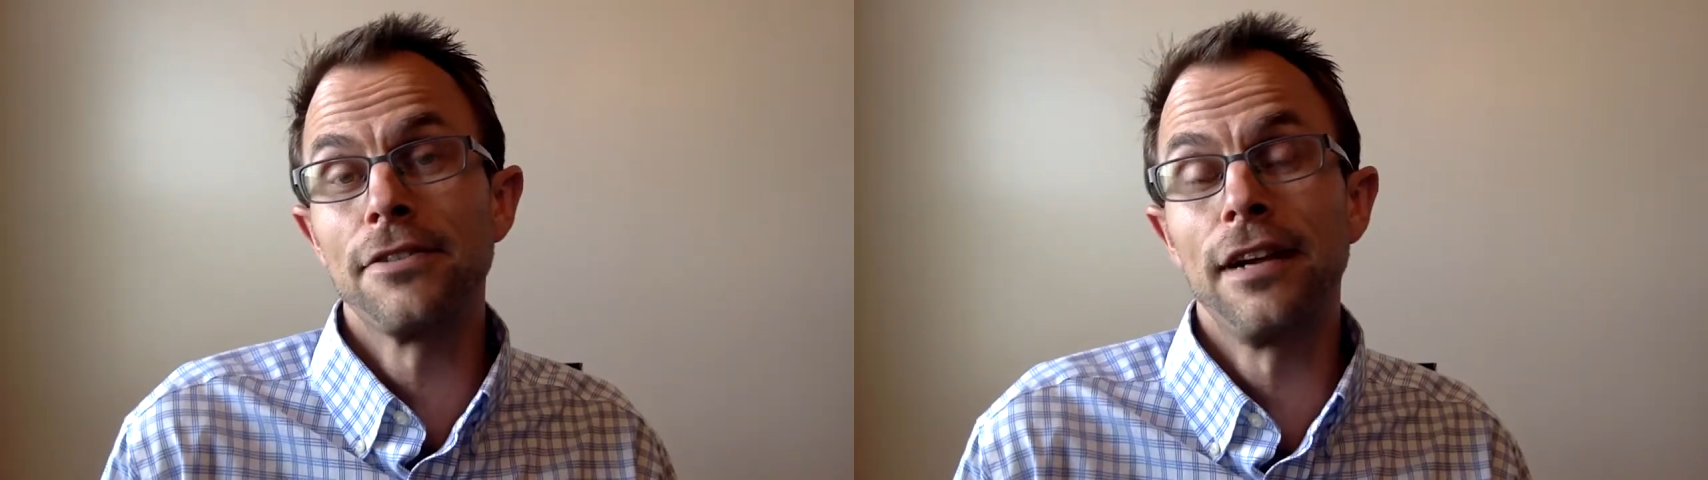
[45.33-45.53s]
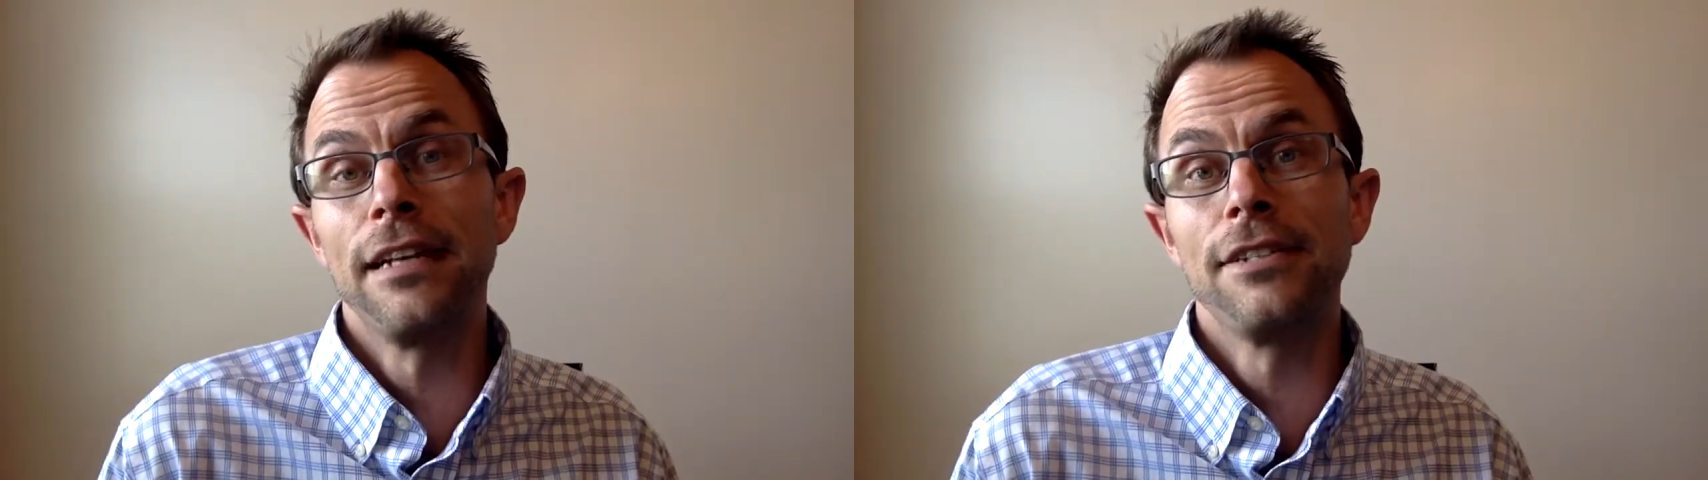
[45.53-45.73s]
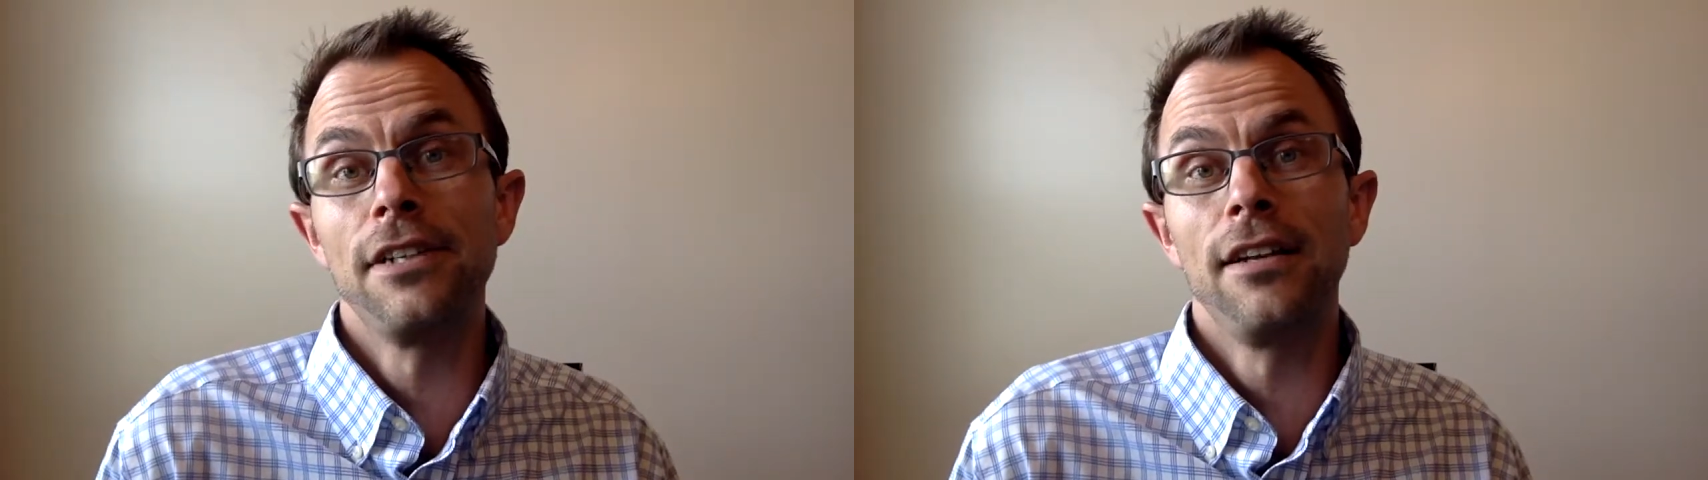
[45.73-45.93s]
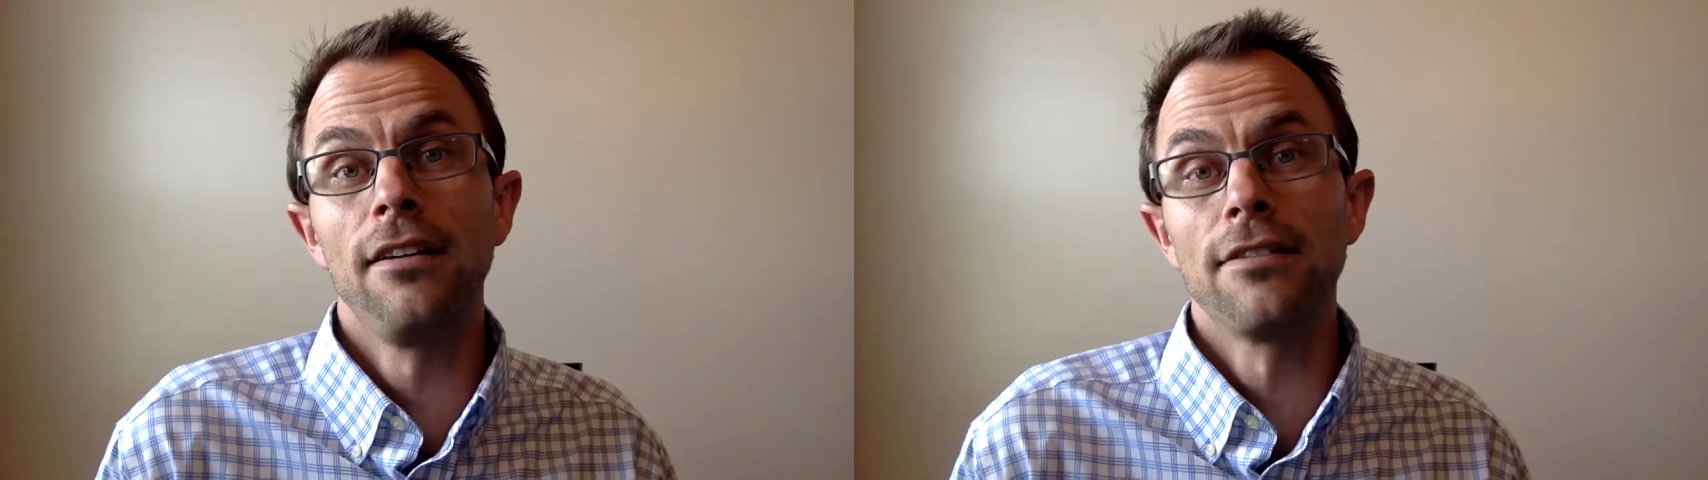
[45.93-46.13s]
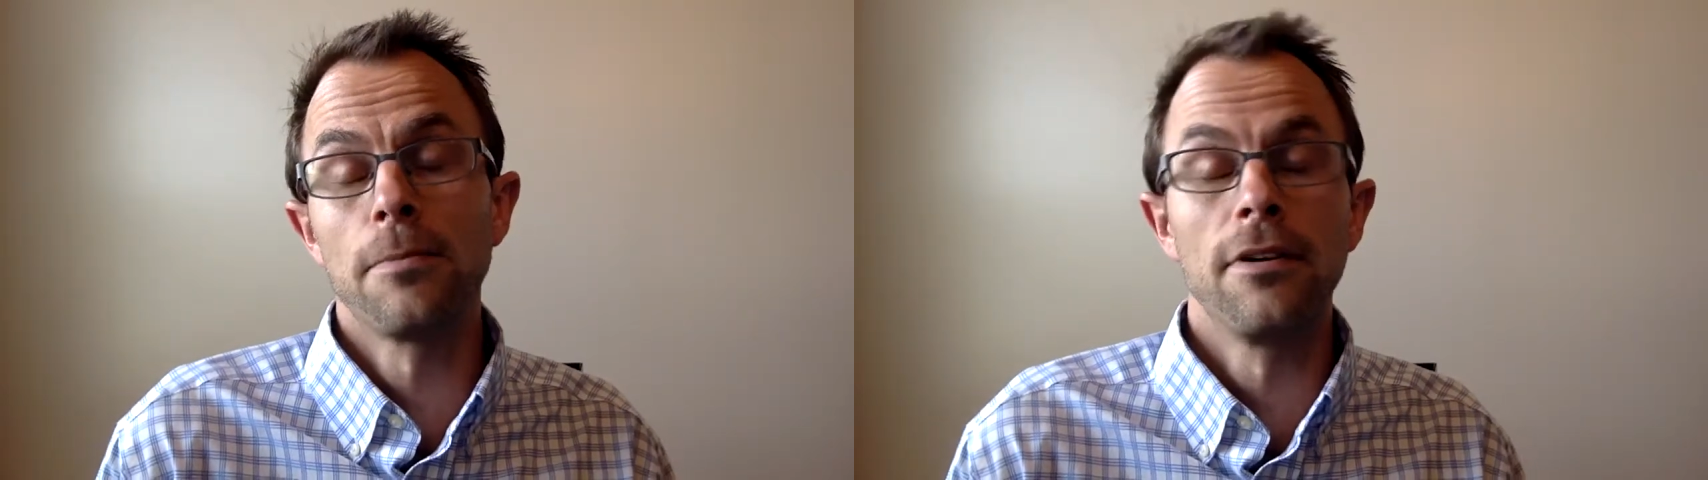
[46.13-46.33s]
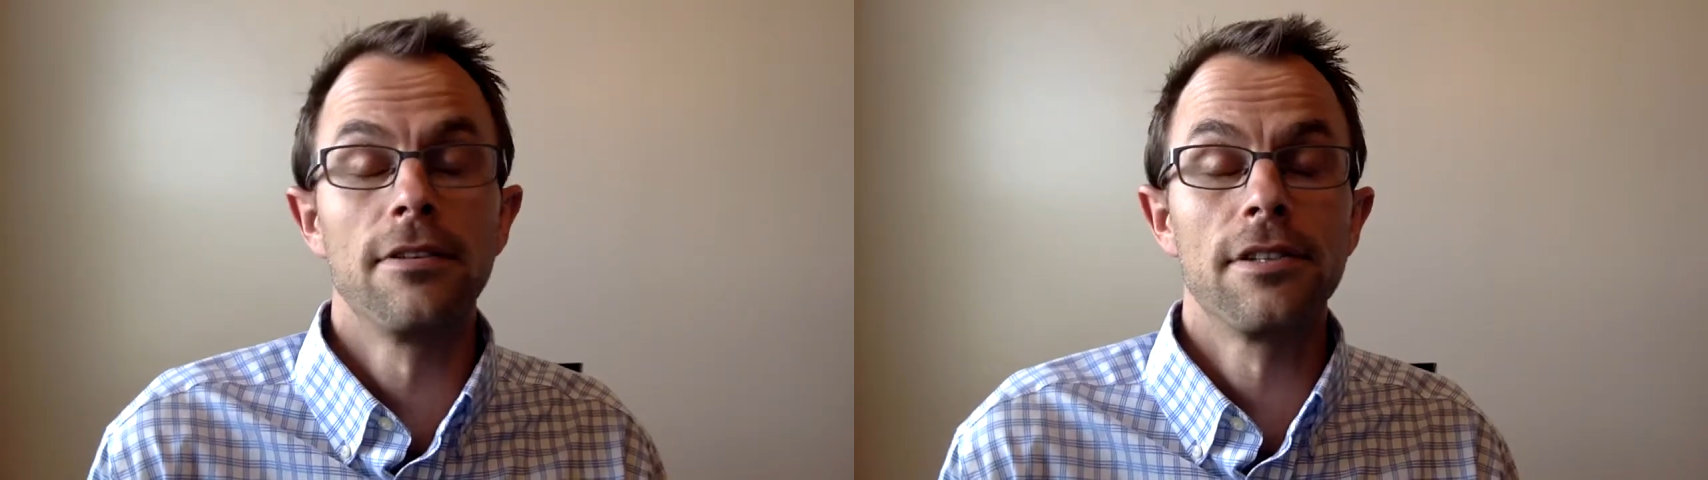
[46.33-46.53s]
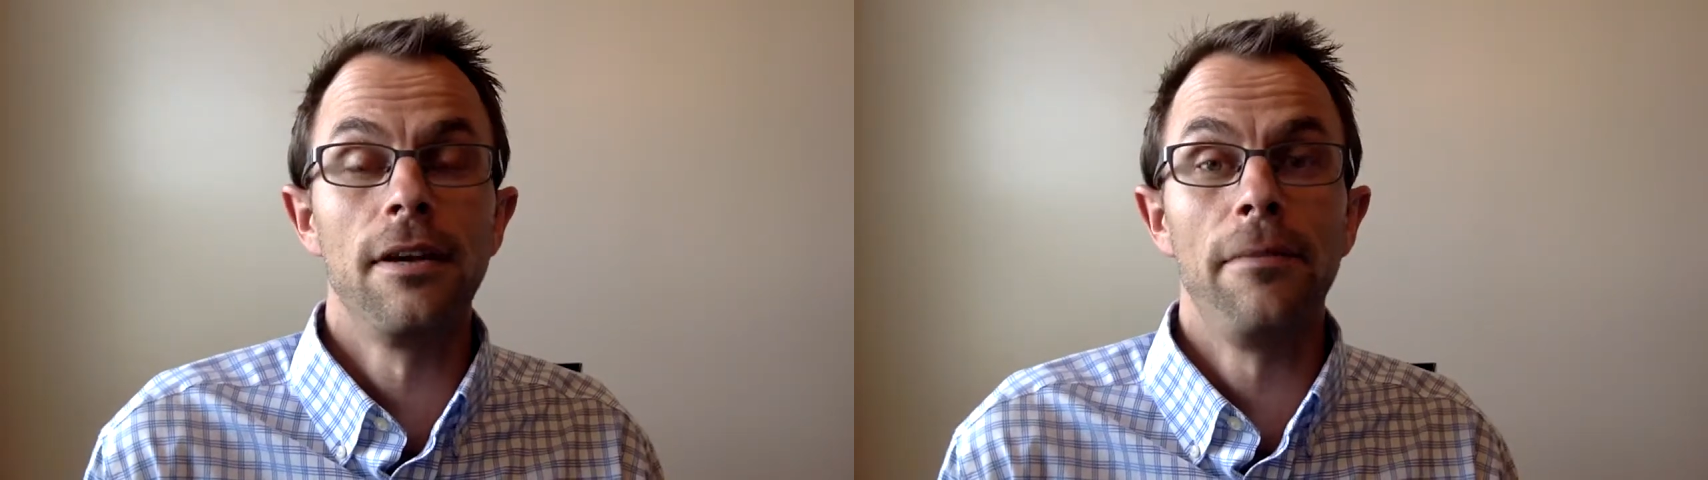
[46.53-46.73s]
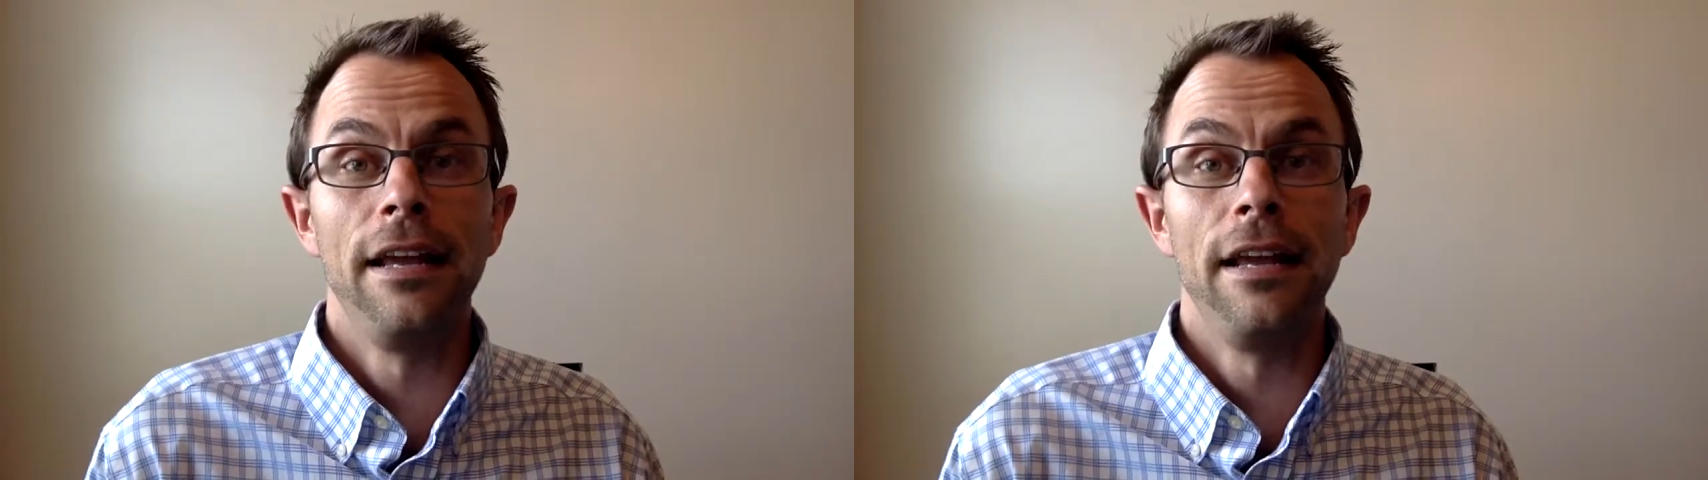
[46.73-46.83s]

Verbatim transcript: strategy and entrepreneurship,